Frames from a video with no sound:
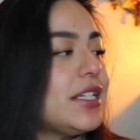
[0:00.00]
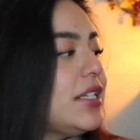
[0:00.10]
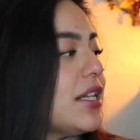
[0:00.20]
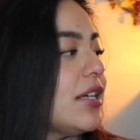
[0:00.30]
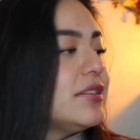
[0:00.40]

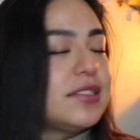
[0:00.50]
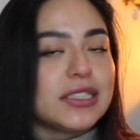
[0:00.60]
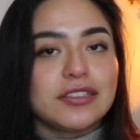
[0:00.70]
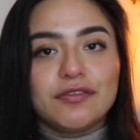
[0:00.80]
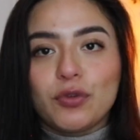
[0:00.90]

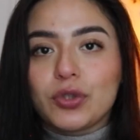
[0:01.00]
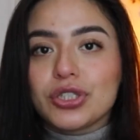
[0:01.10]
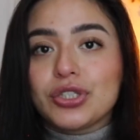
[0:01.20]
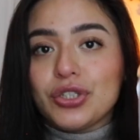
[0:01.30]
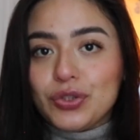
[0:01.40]

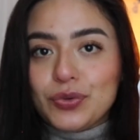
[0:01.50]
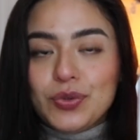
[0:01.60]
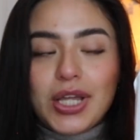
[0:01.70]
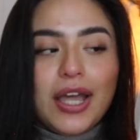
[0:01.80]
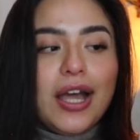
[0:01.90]
9642.
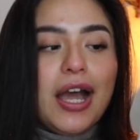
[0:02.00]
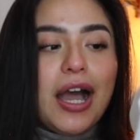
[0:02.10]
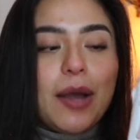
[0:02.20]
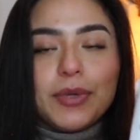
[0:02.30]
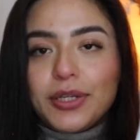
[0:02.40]

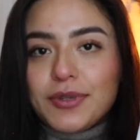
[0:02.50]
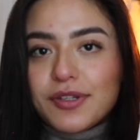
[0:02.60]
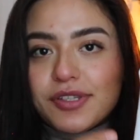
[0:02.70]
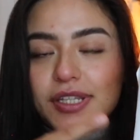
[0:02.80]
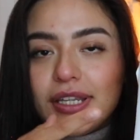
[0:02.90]
I'm gonna be
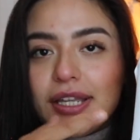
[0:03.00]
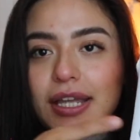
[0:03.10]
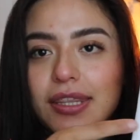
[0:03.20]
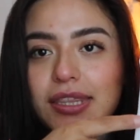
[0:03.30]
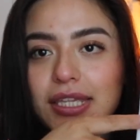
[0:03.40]

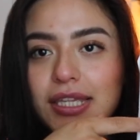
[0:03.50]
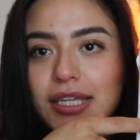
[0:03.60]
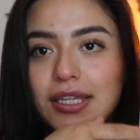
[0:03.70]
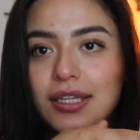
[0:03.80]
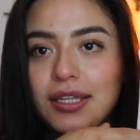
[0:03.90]
using
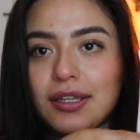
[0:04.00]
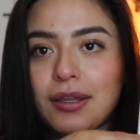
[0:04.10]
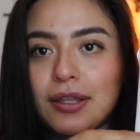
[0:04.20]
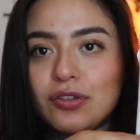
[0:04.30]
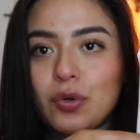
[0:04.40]
the
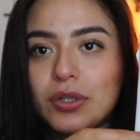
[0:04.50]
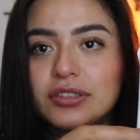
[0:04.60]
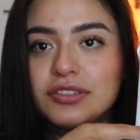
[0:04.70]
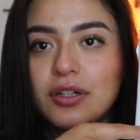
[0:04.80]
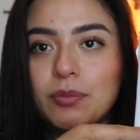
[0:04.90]

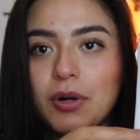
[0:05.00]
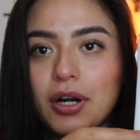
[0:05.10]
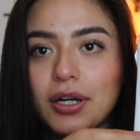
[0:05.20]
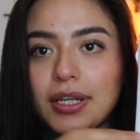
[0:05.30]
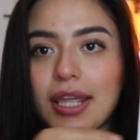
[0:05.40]
torso
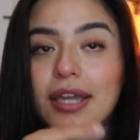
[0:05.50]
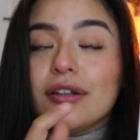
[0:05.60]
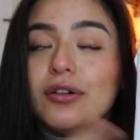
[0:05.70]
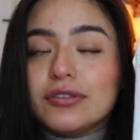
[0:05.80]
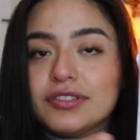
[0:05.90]
part
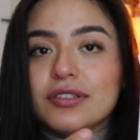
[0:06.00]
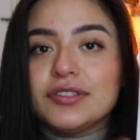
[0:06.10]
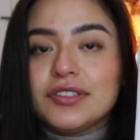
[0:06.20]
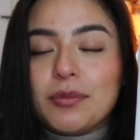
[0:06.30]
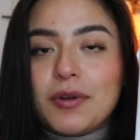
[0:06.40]
and also
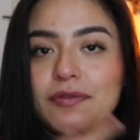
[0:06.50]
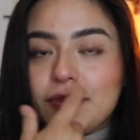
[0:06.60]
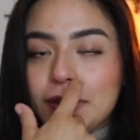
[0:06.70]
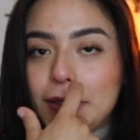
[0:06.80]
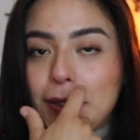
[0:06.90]
some
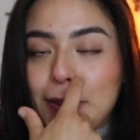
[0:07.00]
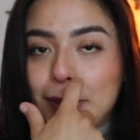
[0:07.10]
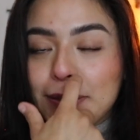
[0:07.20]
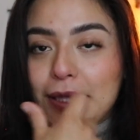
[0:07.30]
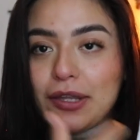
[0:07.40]
of
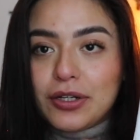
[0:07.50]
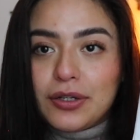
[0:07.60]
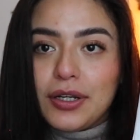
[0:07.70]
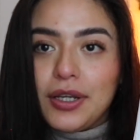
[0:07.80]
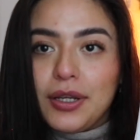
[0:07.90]
the
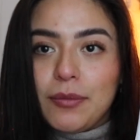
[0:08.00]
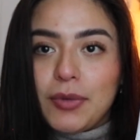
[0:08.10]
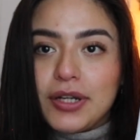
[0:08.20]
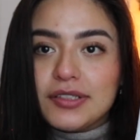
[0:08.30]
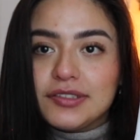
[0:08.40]
layer
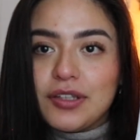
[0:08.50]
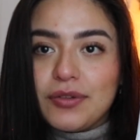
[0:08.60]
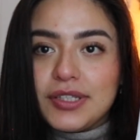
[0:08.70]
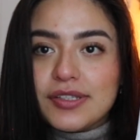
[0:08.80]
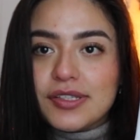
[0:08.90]
parts. So
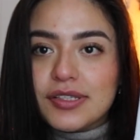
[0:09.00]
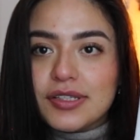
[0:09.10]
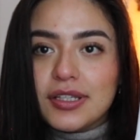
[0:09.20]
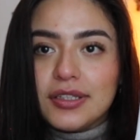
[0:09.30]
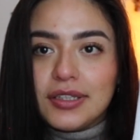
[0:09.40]

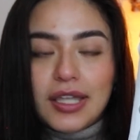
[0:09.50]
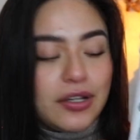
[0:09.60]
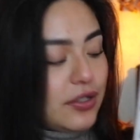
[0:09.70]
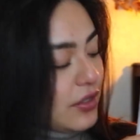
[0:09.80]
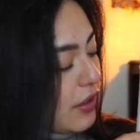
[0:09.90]
this
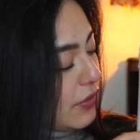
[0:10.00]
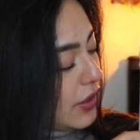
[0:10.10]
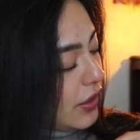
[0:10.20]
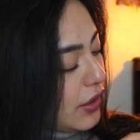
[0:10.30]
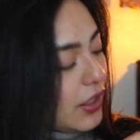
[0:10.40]
layer down
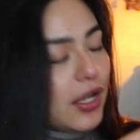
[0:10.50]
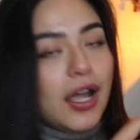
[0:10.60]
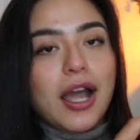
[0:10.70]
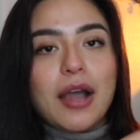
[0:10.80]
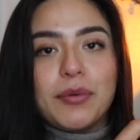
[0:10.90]
here,
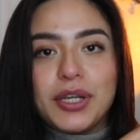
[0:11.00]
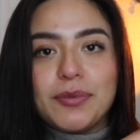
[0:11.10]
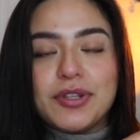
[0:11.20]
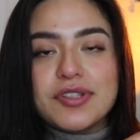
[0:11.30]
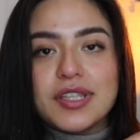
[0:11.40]
I'm going to
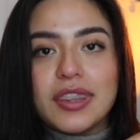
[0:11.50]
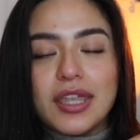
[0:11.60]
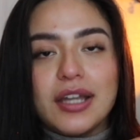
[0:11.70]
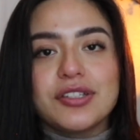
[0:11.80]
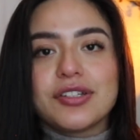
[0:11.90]
be using
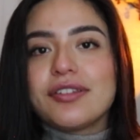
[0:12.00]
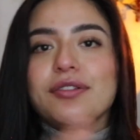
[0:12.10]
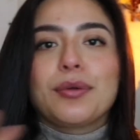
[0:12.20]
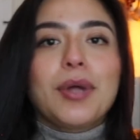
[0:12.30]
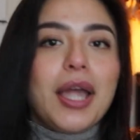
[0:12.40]
that just
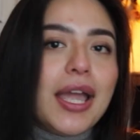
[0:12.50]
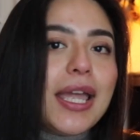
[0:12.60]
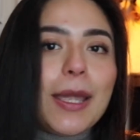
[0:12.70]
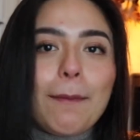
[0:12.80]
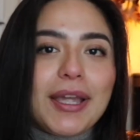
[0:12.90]
so
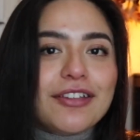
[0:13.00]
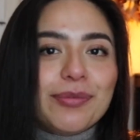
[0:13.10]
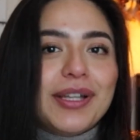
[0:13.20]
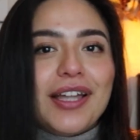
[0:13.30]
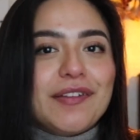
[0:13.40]
it
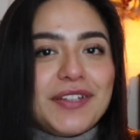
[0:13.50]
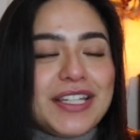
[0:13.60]
makes my life